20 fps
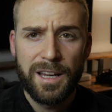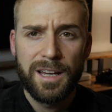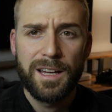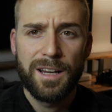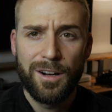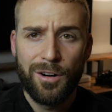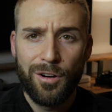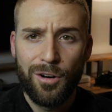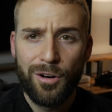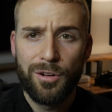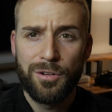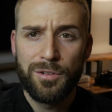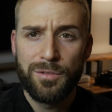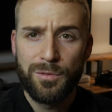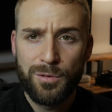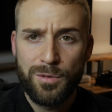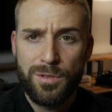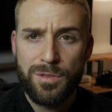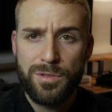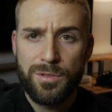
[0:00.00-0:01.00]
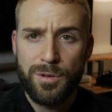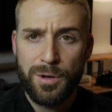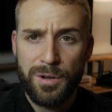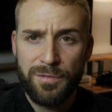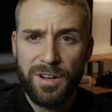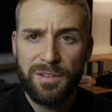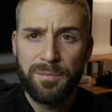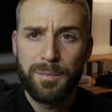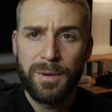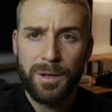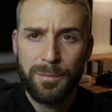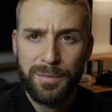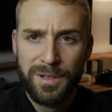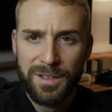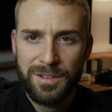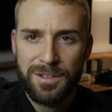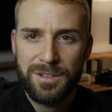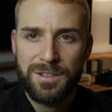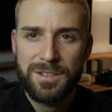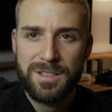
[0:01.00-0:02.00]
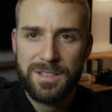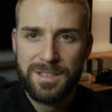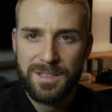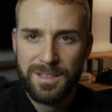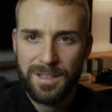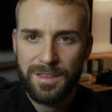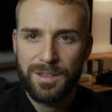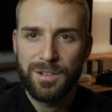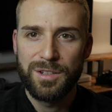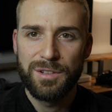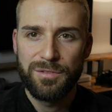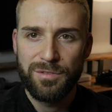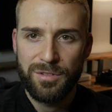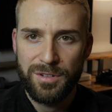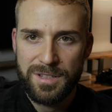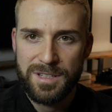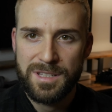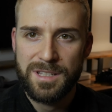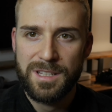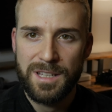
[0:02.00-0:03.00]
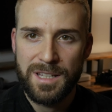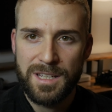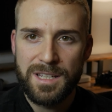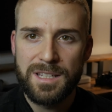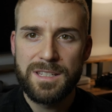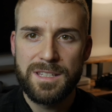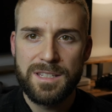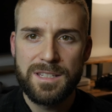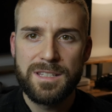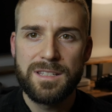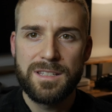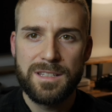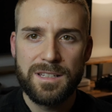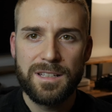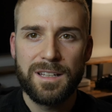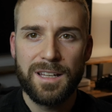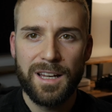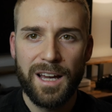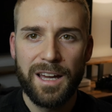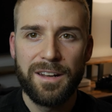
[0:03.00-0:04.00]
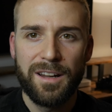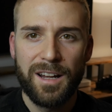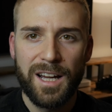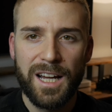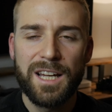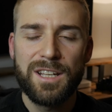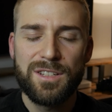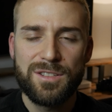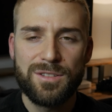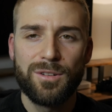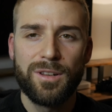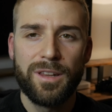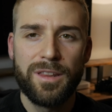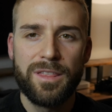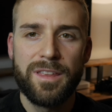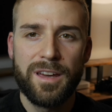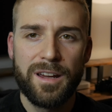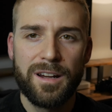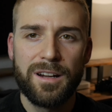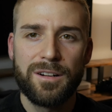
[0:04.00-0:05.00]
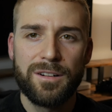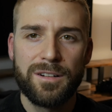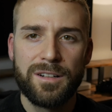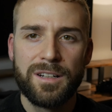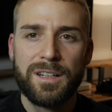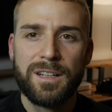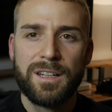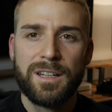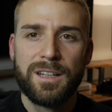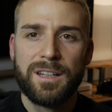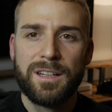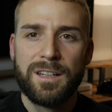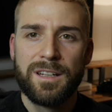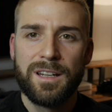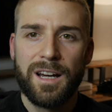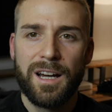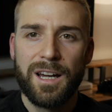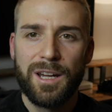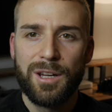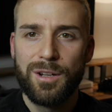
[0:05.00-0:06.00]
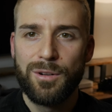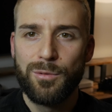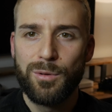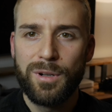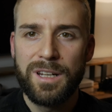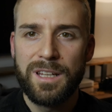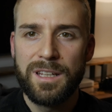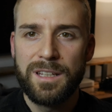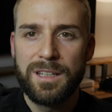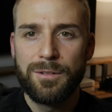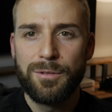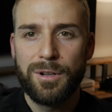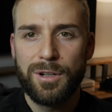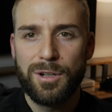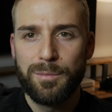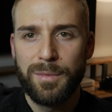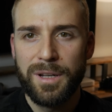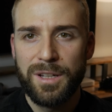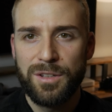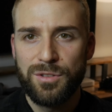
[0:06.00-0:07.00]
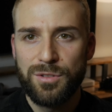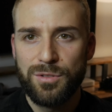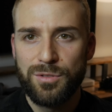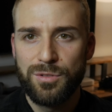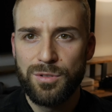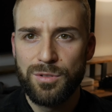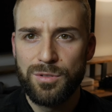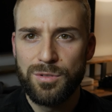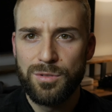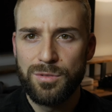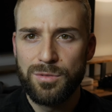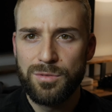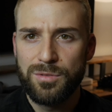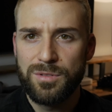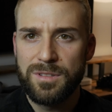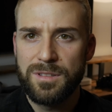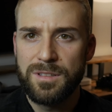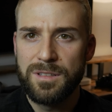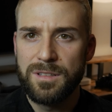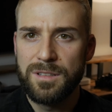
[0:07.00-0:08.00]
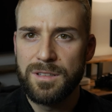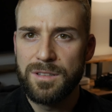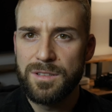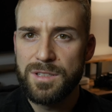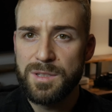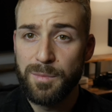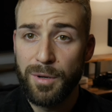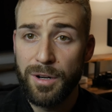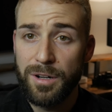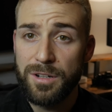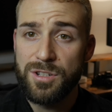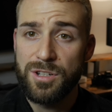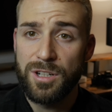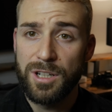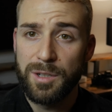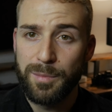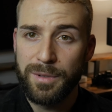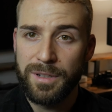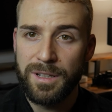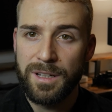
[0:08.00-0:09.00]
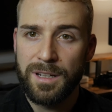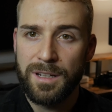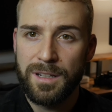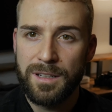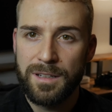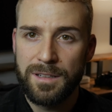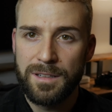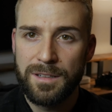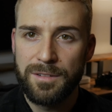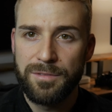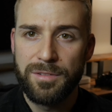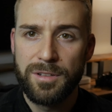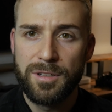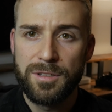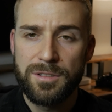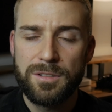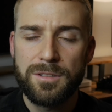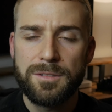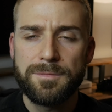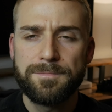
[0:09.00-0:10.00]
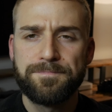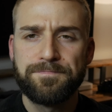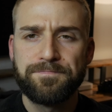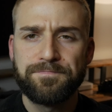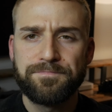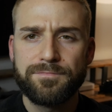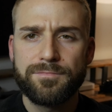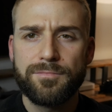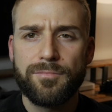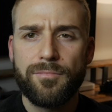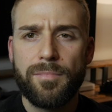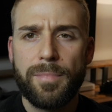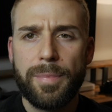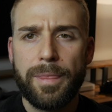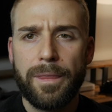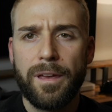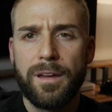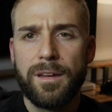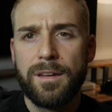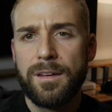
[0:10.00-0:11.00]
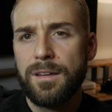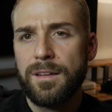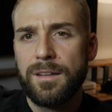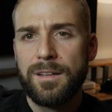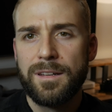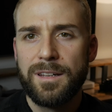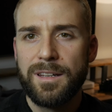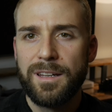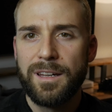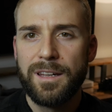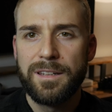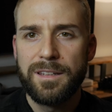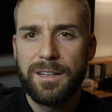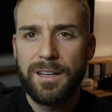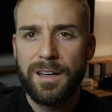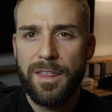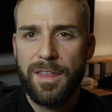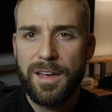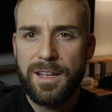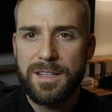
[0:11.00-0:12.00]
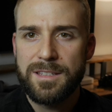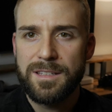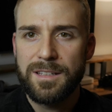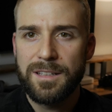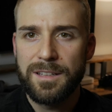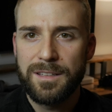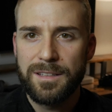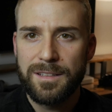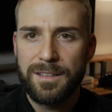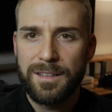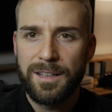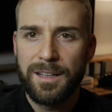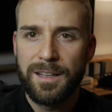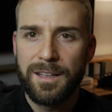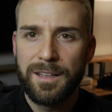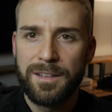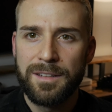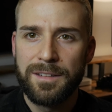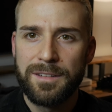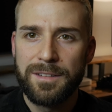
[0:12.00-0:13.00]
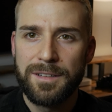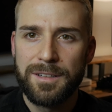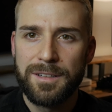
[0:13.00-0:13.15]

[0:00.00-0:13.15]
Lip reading: On 35 millimeters, the difference is kind of high. So there, I really recommend you to use the smart sharpening filter. And yeah, that's it. And